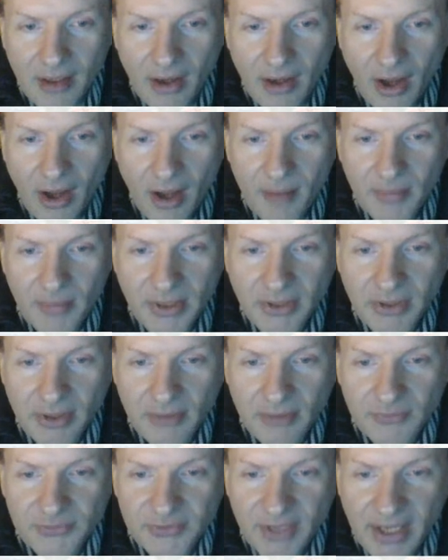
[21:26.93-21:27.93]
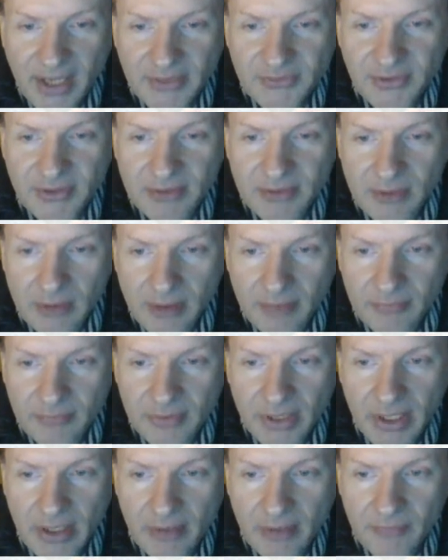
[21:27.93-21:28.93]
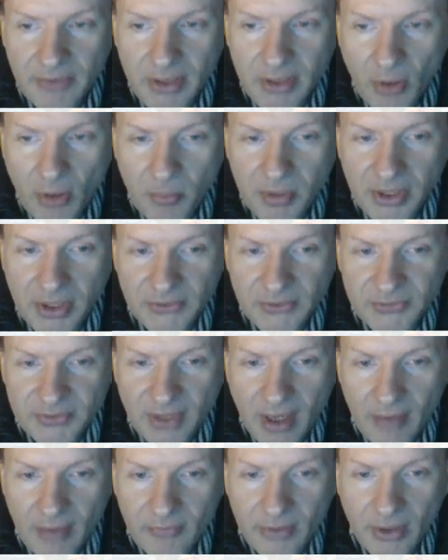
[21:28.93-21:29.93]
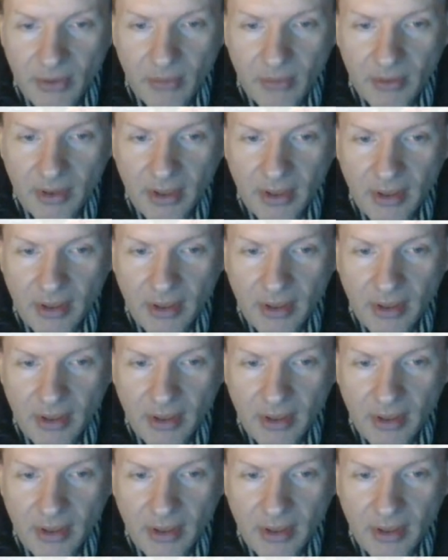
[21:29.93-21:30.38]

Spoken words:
Almond gives sassy delivery of the opening salvo.